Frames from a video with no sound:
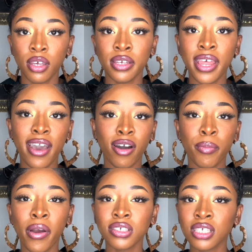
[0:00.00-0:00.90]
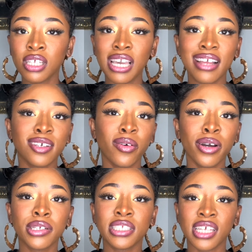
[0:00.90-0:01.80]
Now, personally, I don't
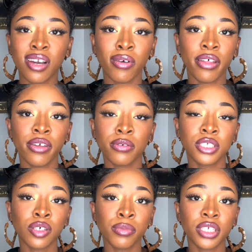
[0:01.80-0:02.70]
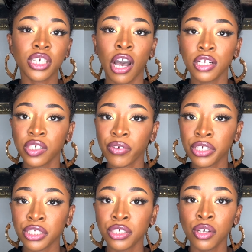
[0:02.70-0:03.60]
understand why there was so much
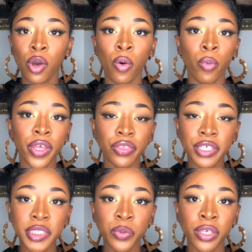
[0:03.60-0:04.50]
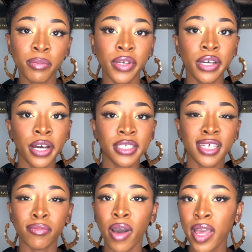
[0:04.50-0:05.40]
controversy with this tweet because,
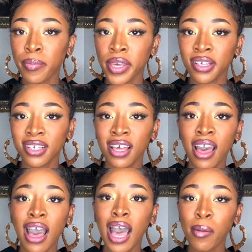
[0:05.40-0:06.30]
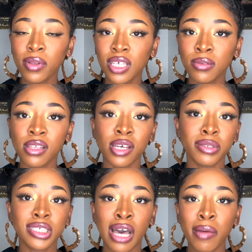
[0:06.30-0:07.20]
in my opinion, I believe that there
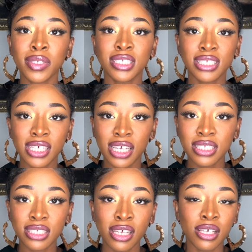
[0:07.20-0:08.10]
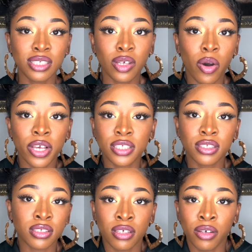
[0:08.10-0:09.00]
was common sense. So
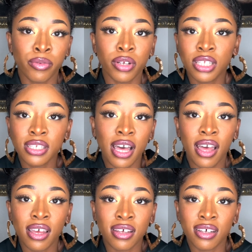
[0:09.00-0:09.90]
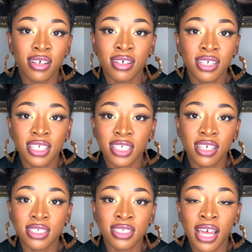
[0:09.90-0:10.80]
it's really not,
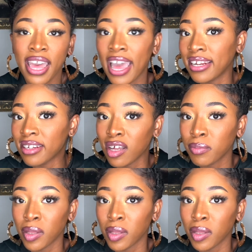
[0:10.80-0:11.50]
it's not adding up.